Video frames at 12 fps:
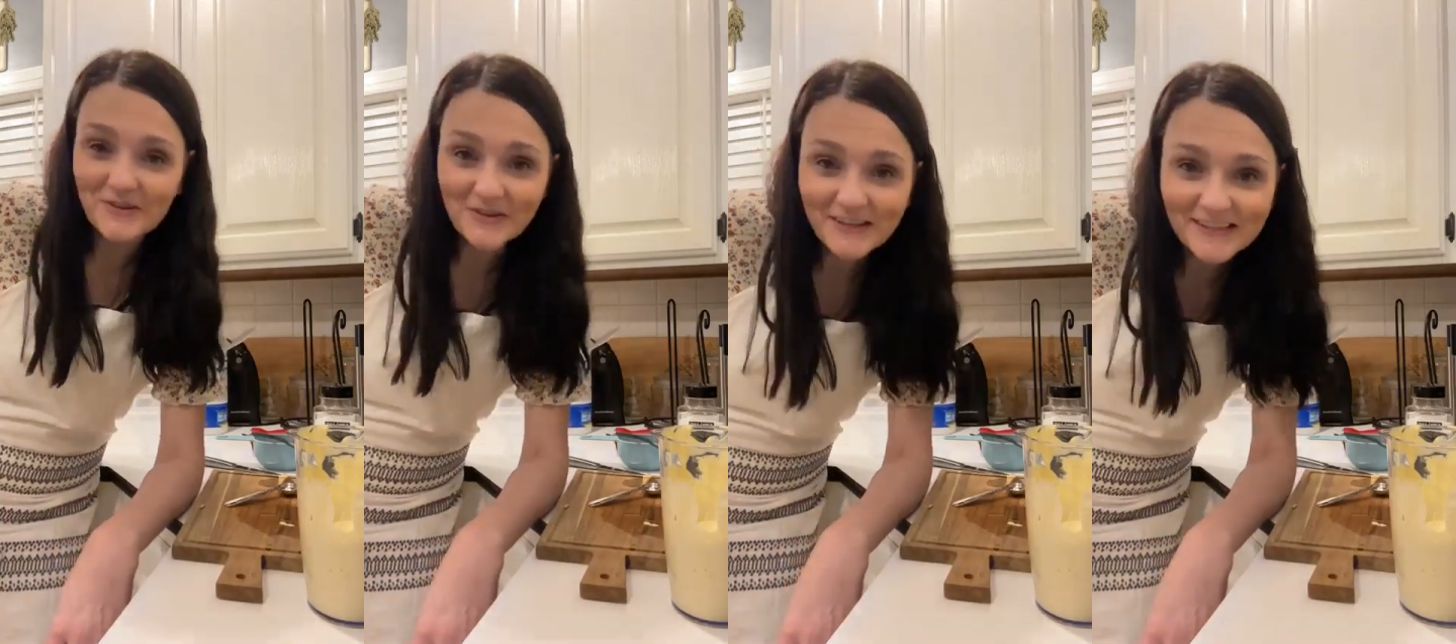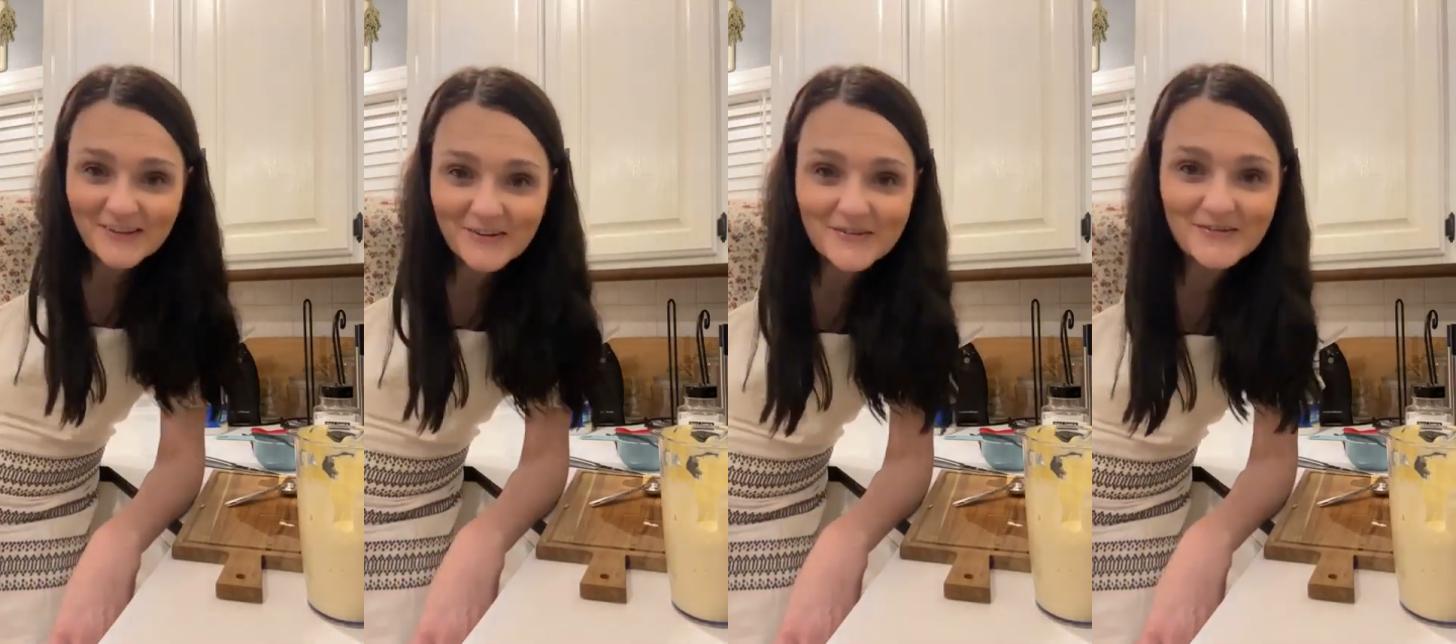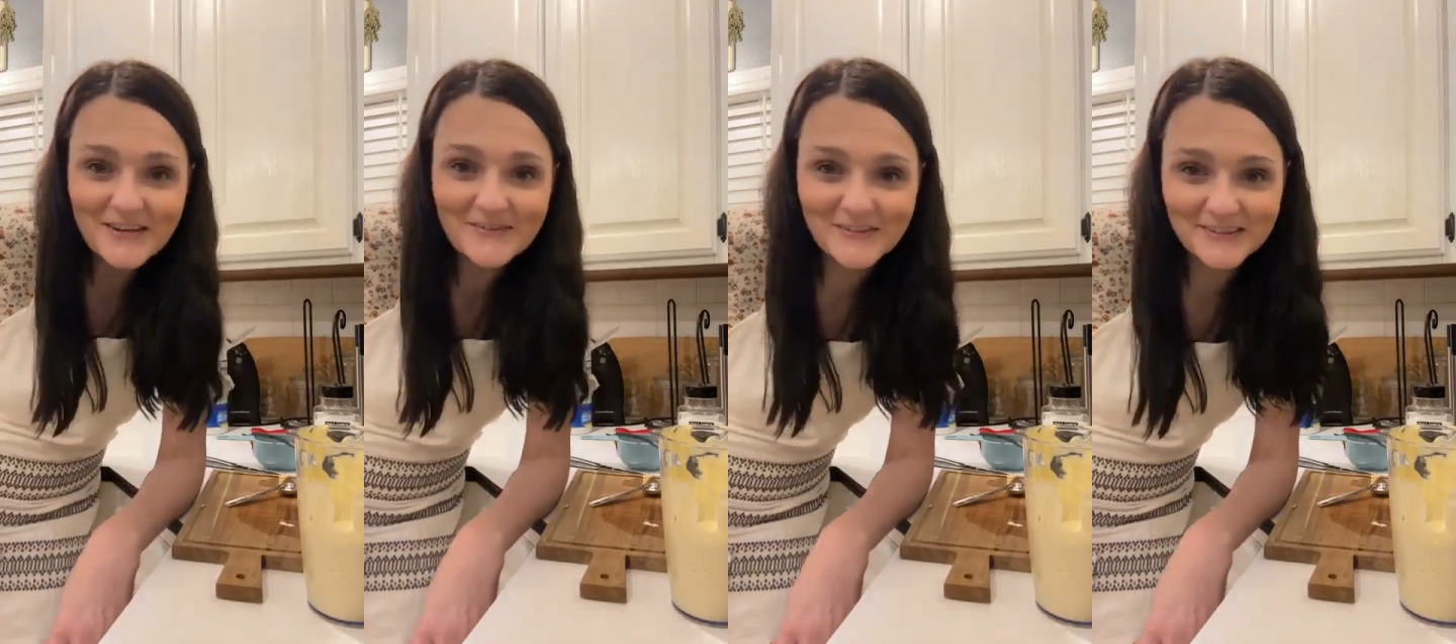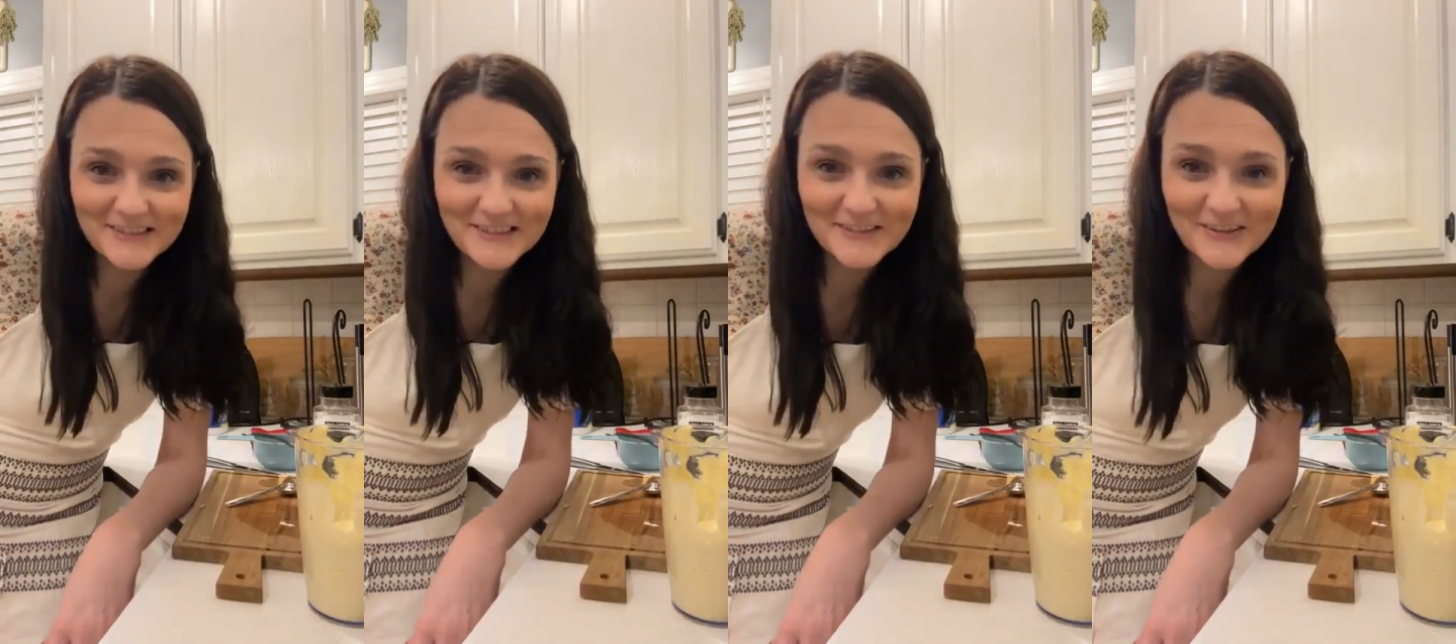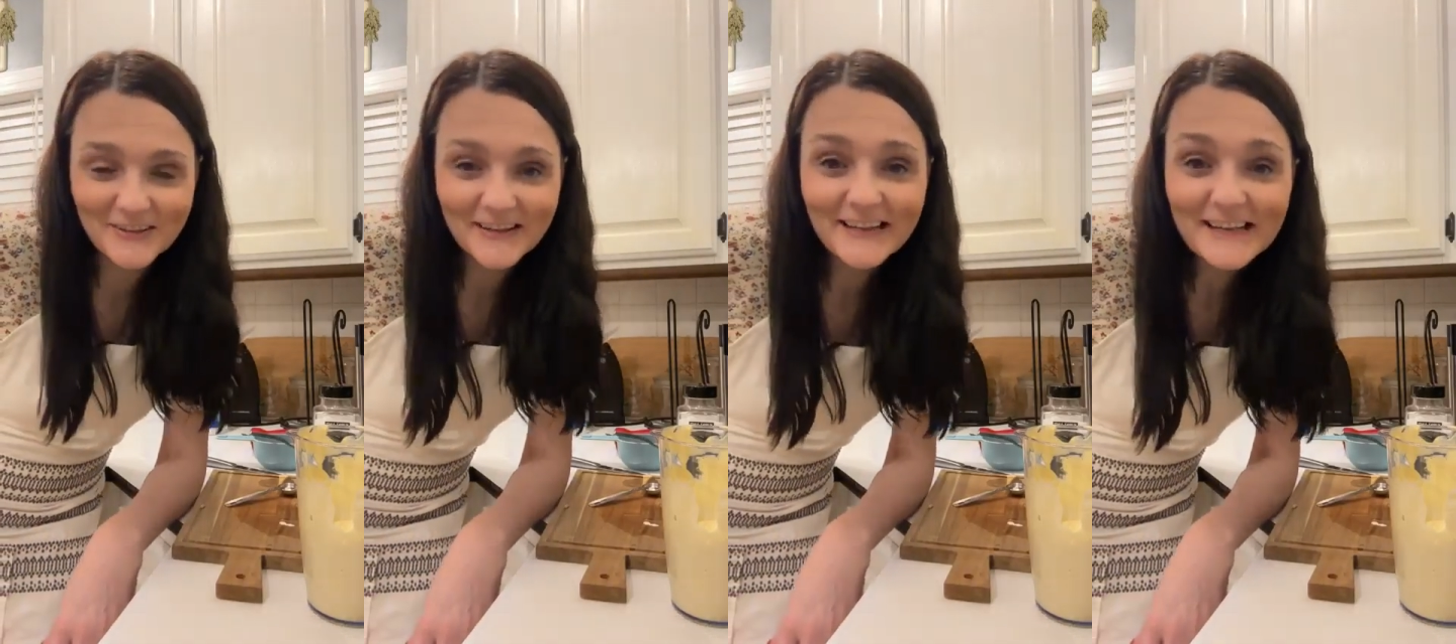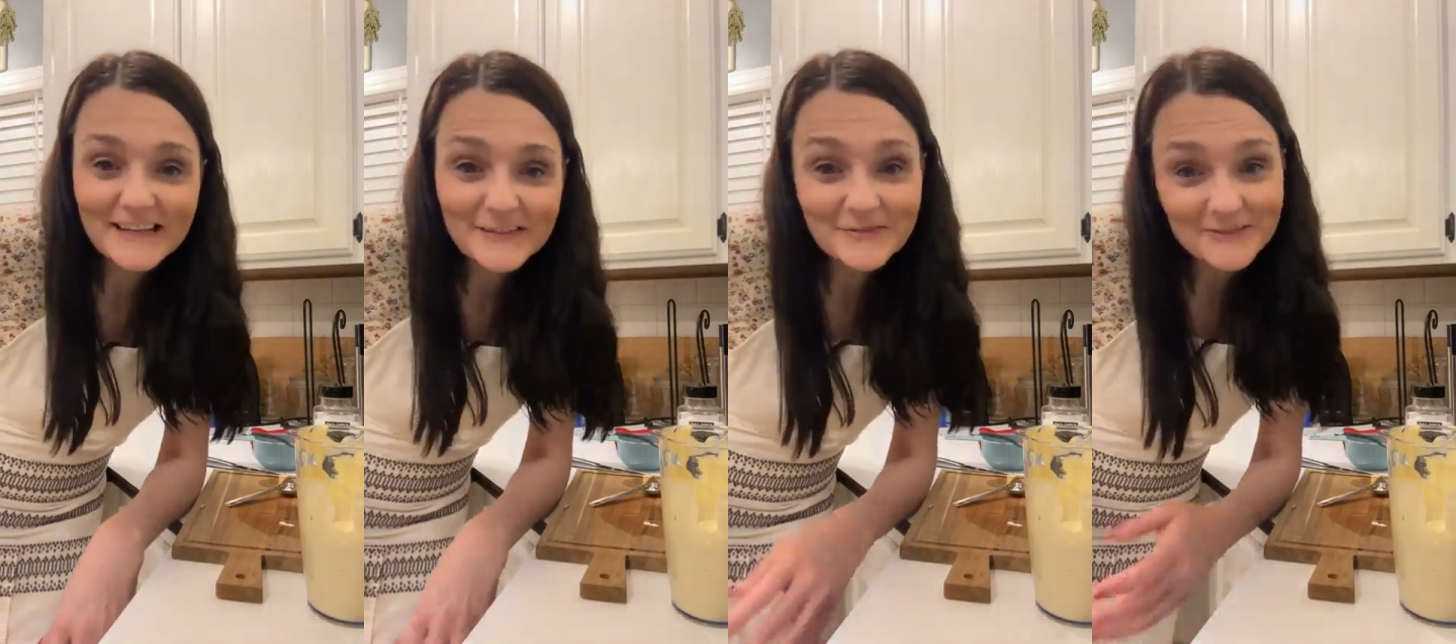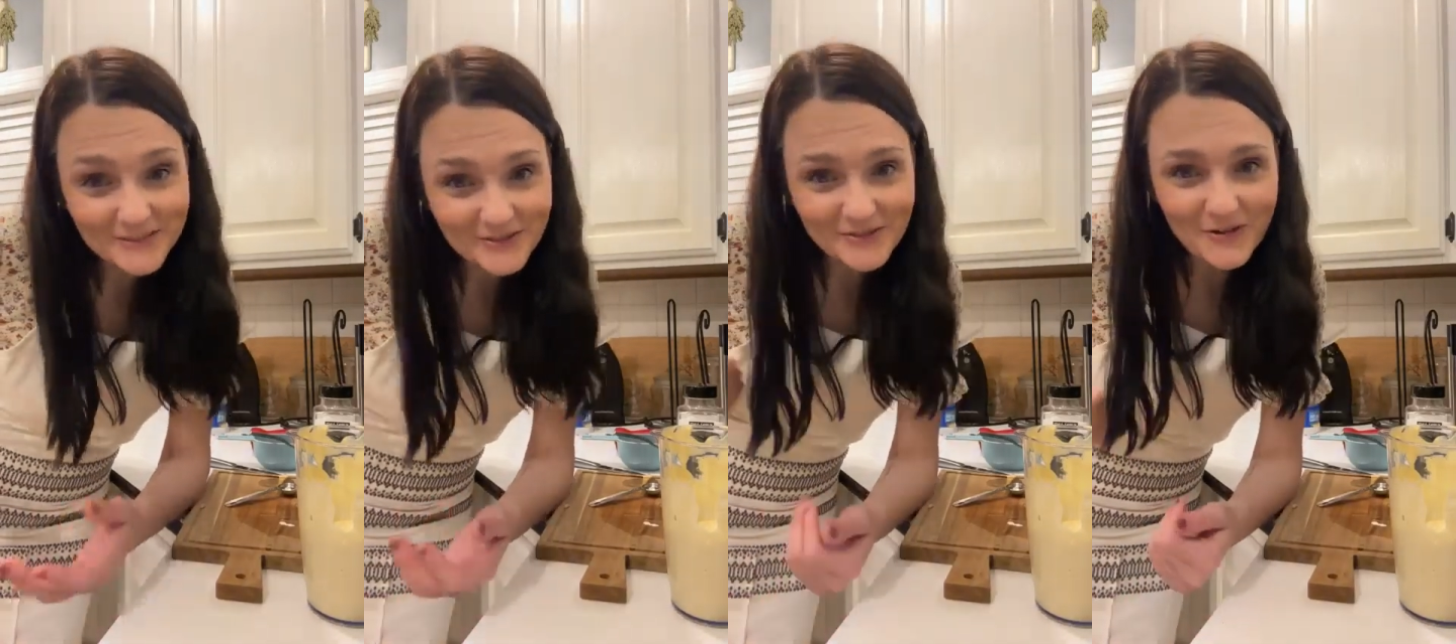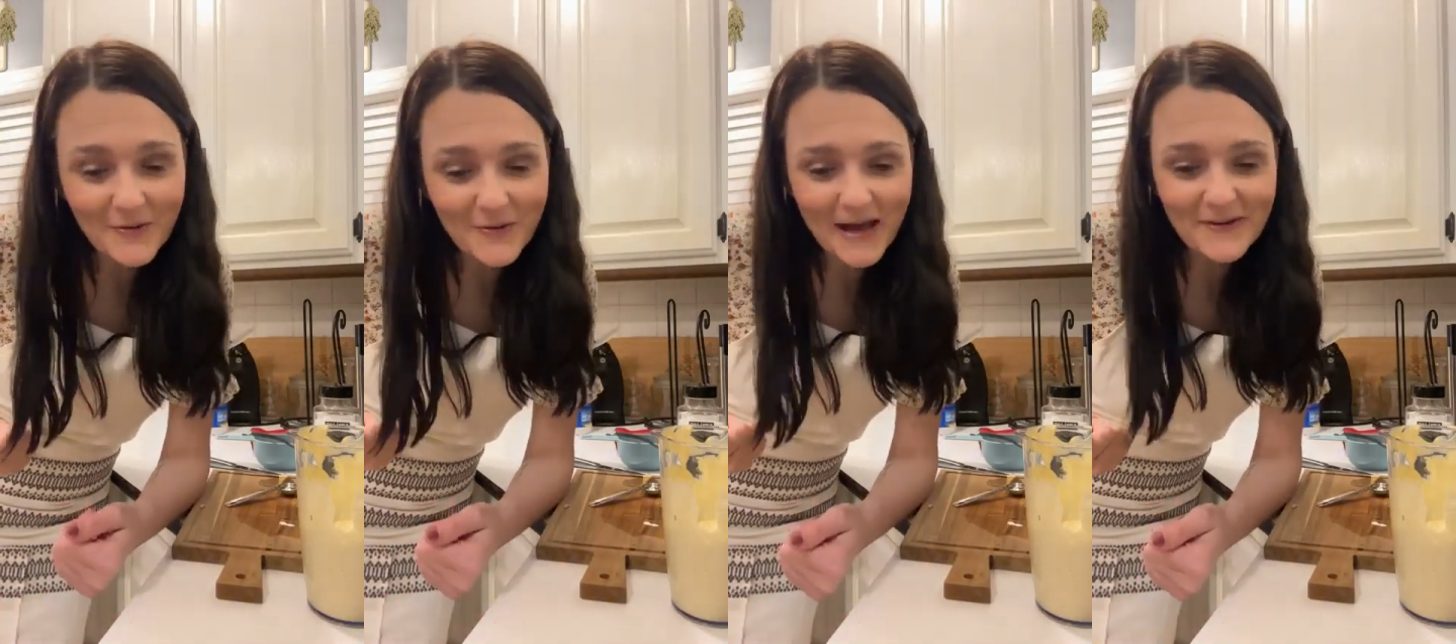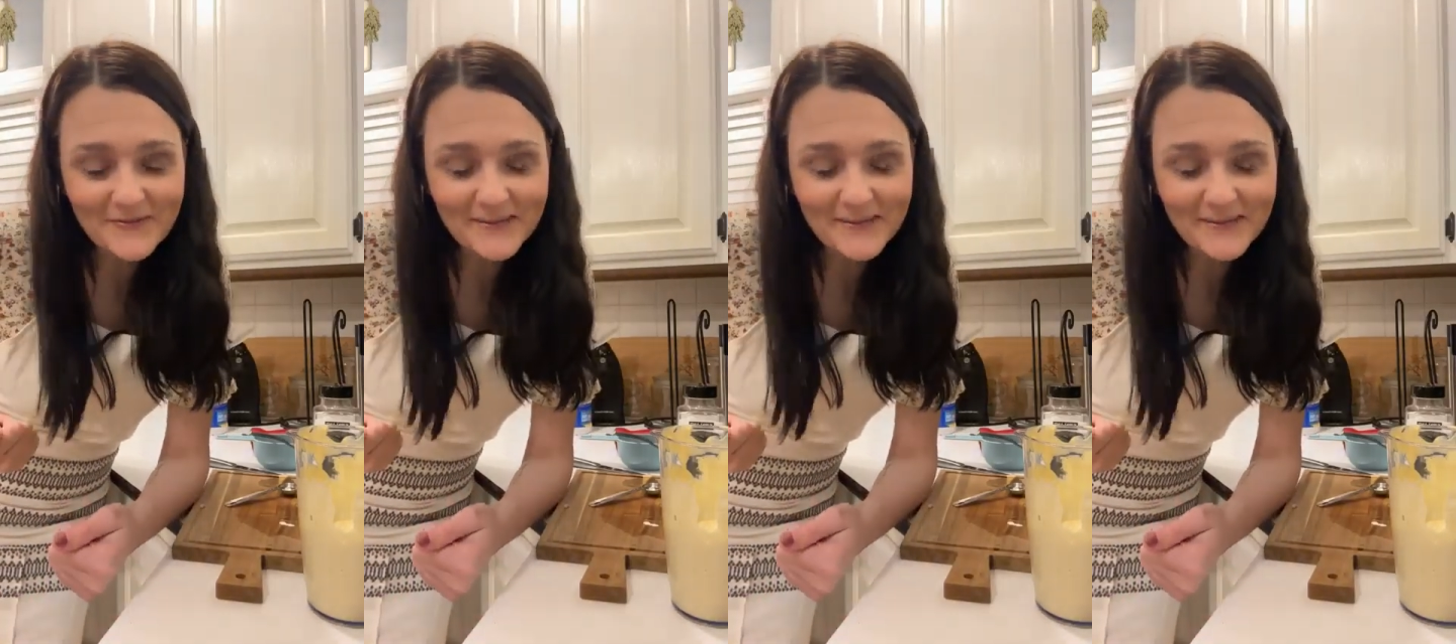cookie dough to even stir it, and it was so